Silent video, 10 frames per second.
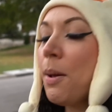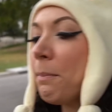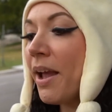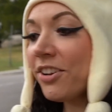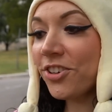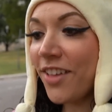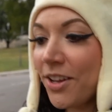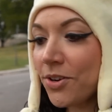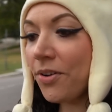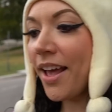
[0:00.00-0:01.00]
make sure that
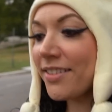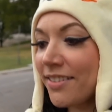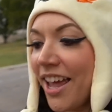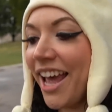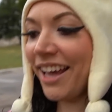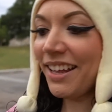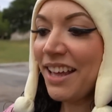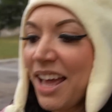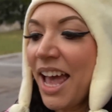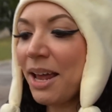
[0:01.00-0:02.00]
you don't hesitate
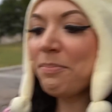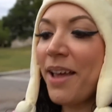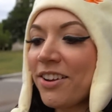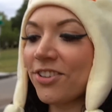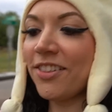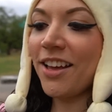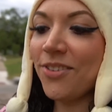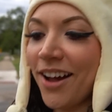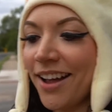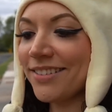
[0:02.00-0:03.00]
and make sure that
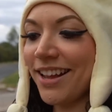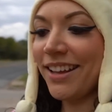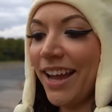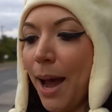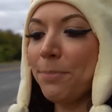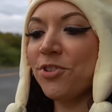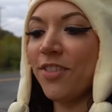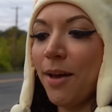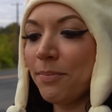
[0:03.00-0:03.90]
you guys capture them.